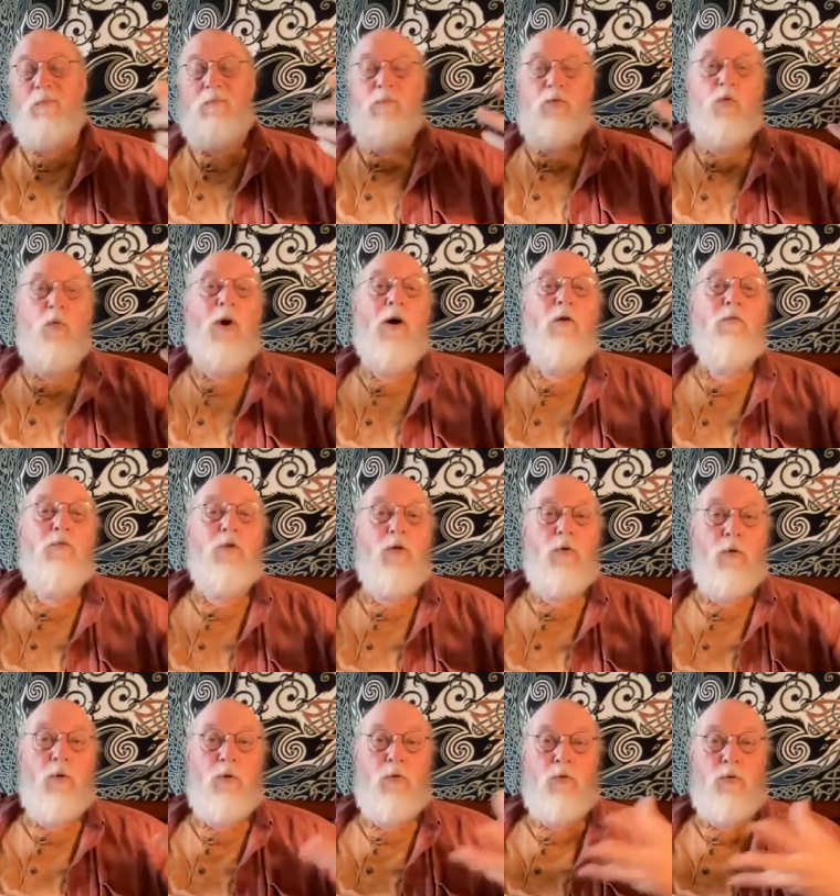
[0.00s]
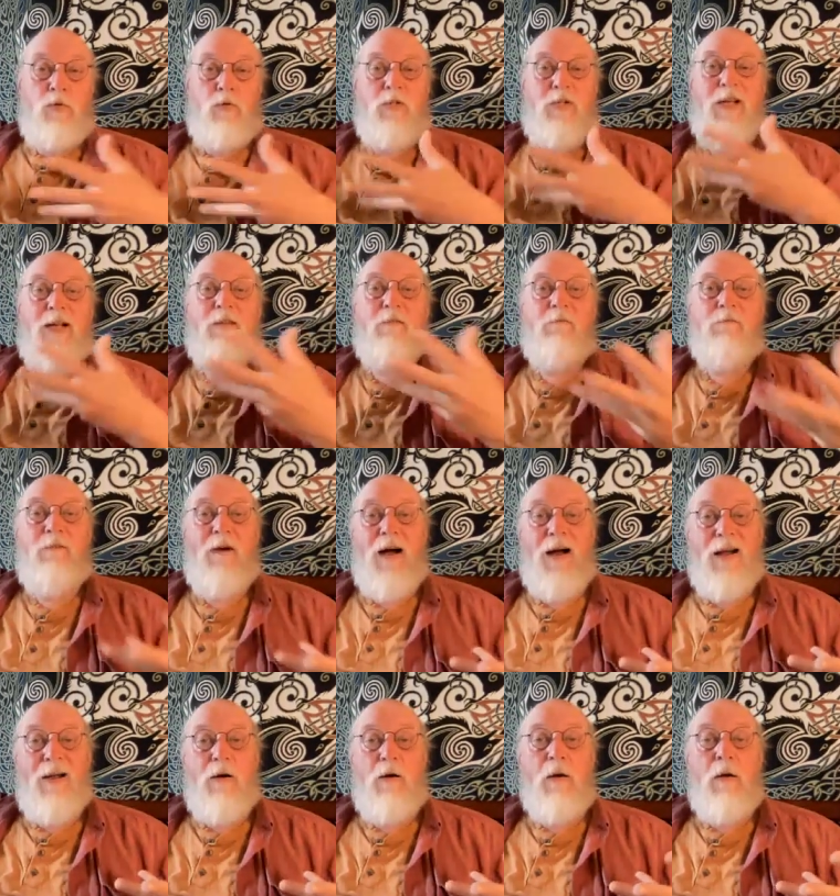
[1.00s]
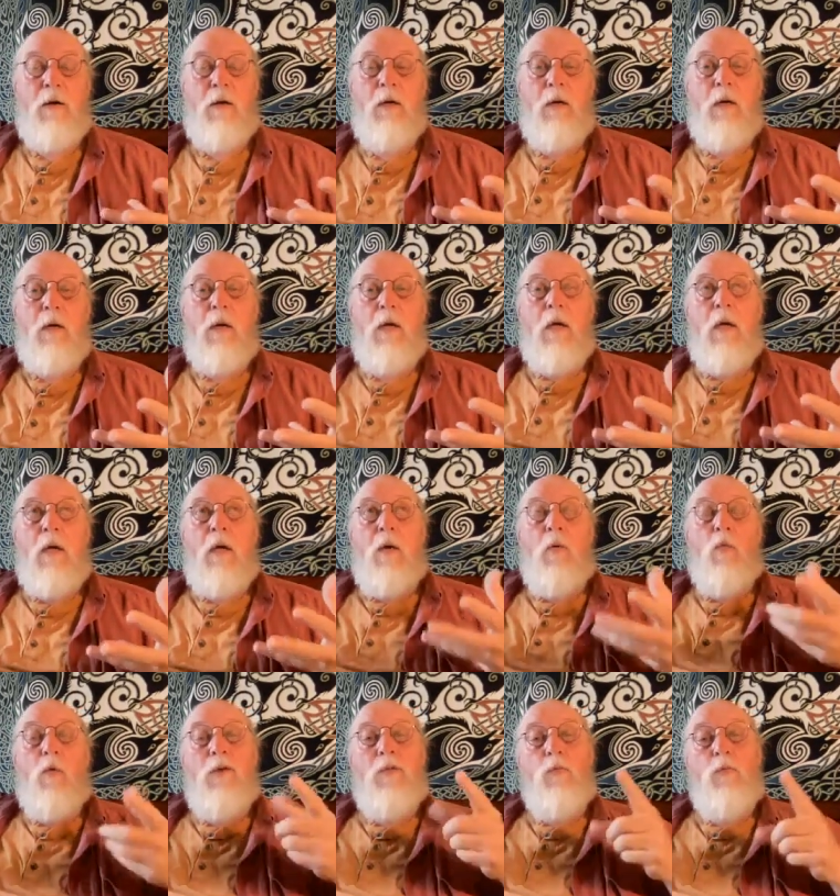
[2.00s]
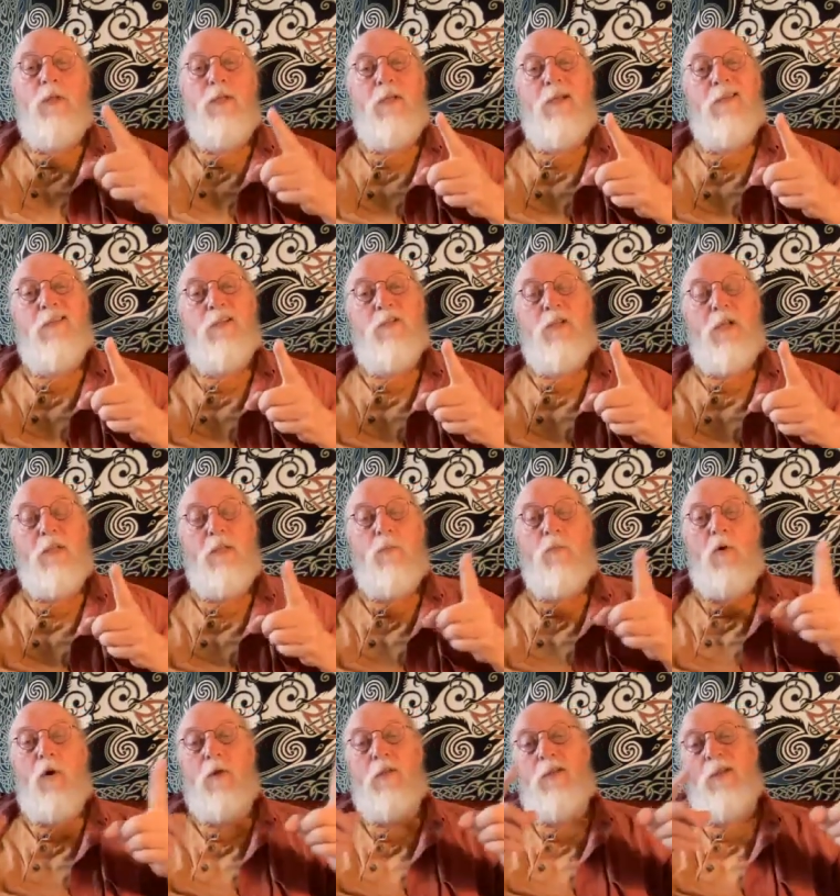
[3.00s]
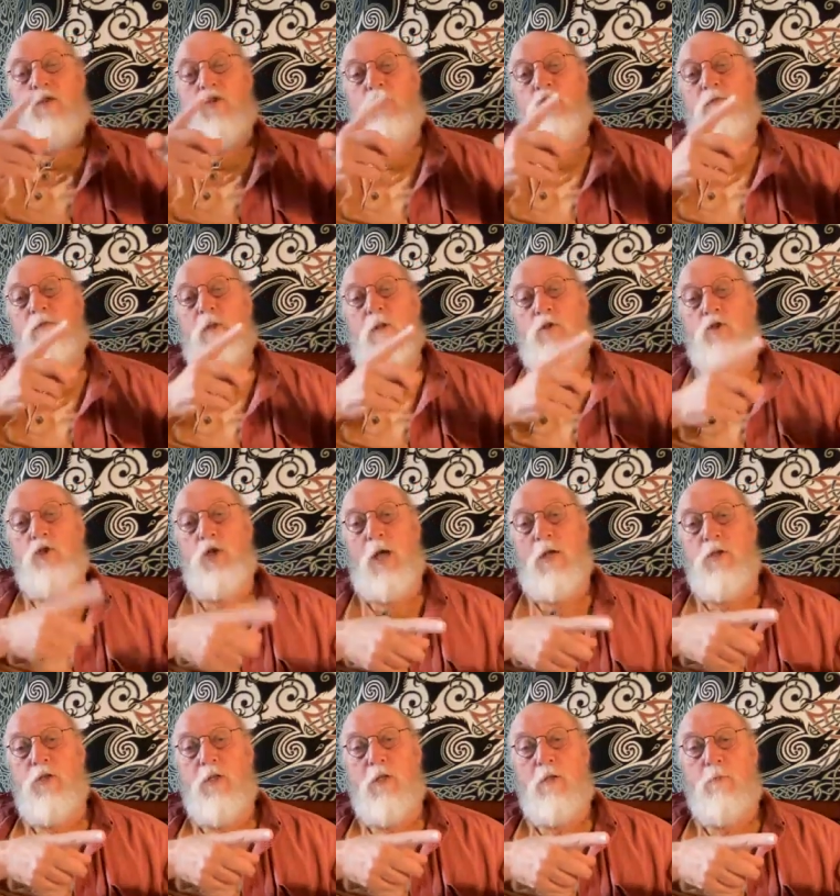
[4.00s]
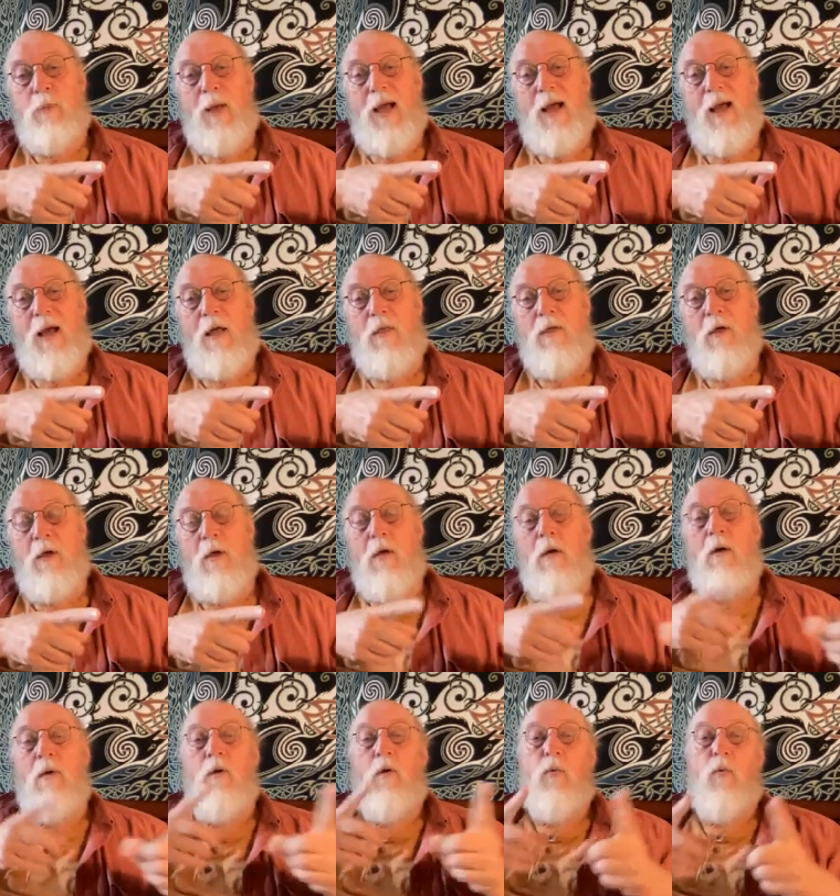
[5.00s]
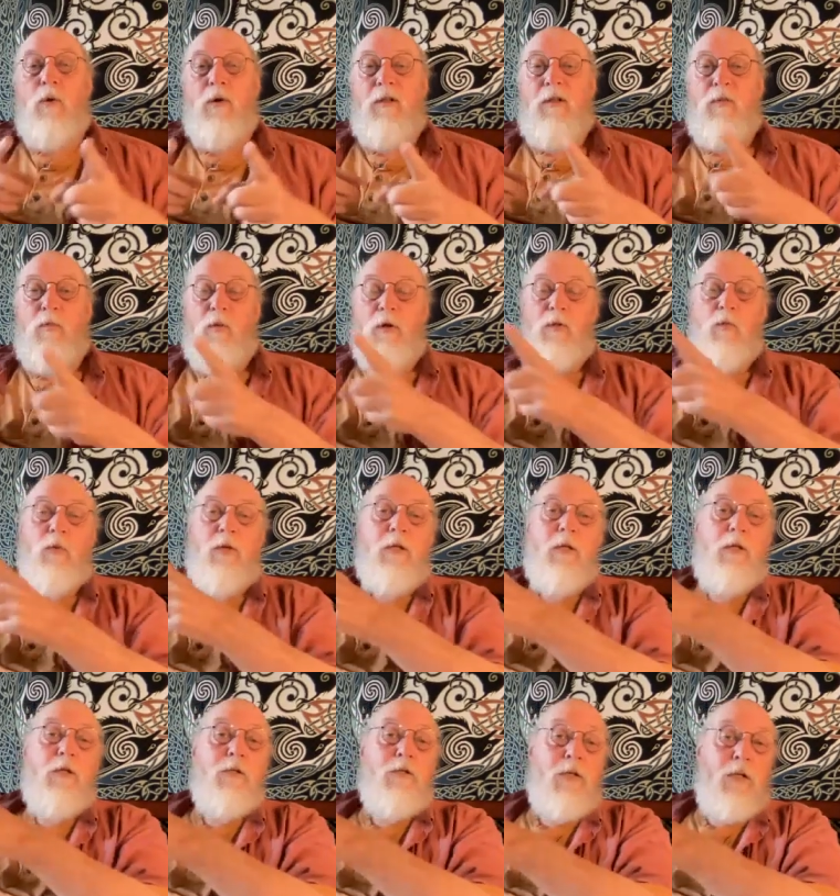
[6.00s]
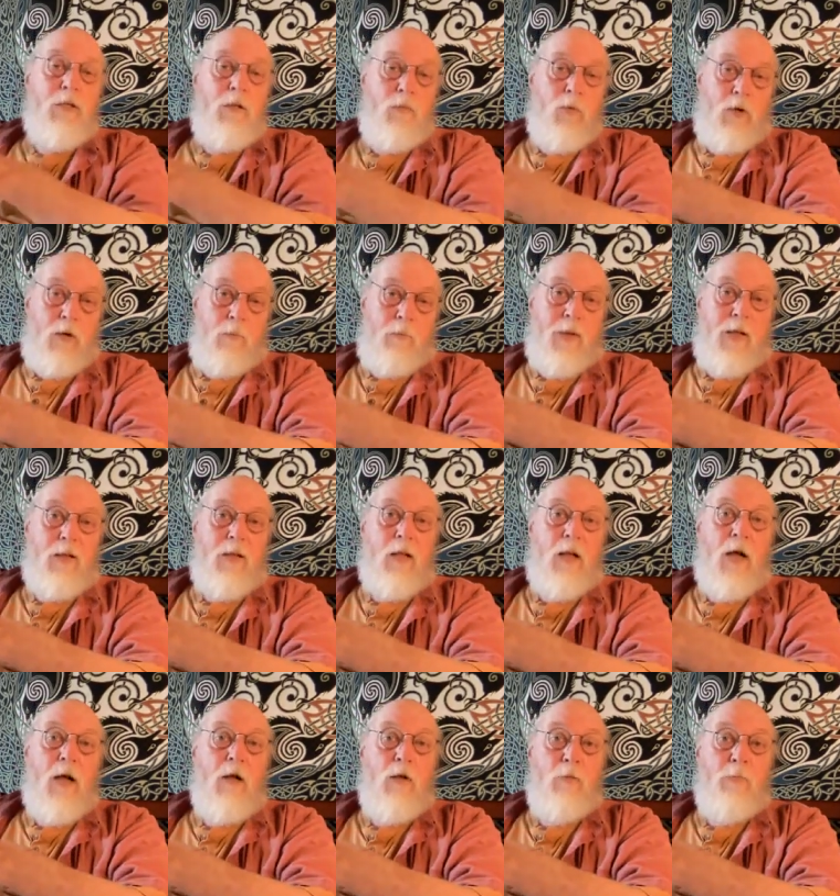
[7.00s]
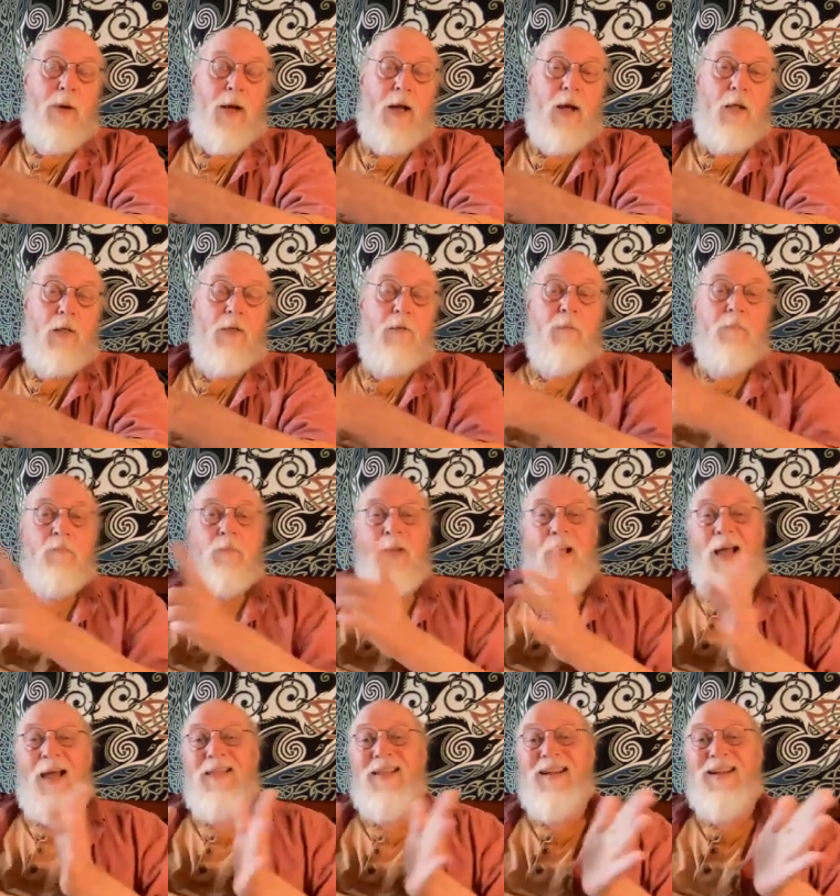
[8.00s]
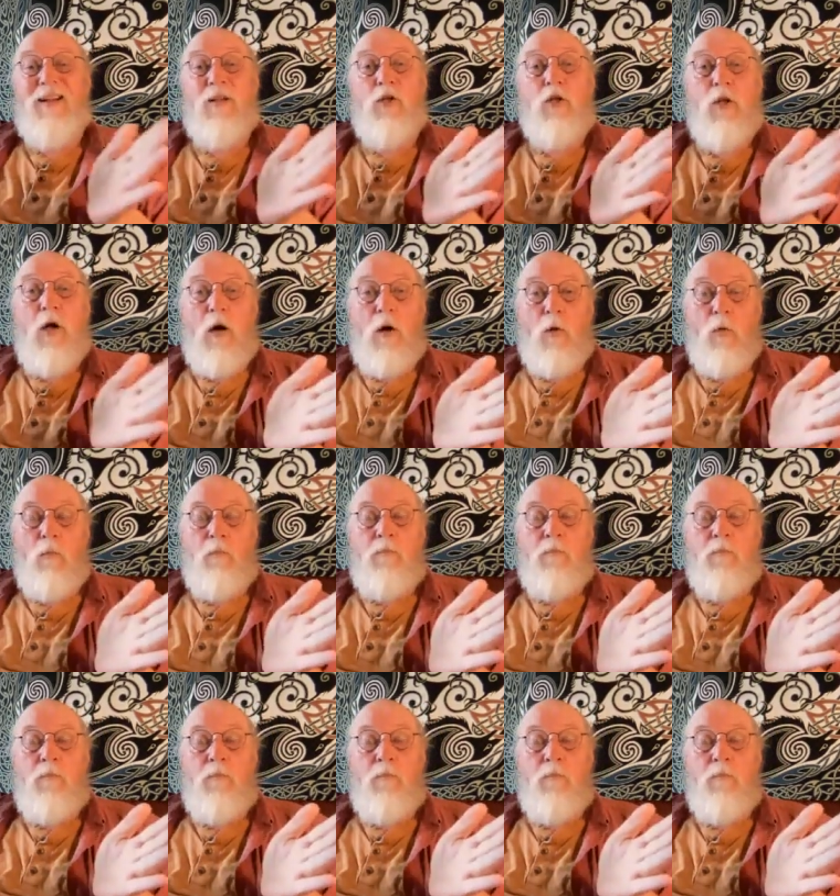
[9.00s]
12-year-old who set a fire, whether we need to send them on a juvenile justice path or whether we need to send them on a mental health path. And they didn't know.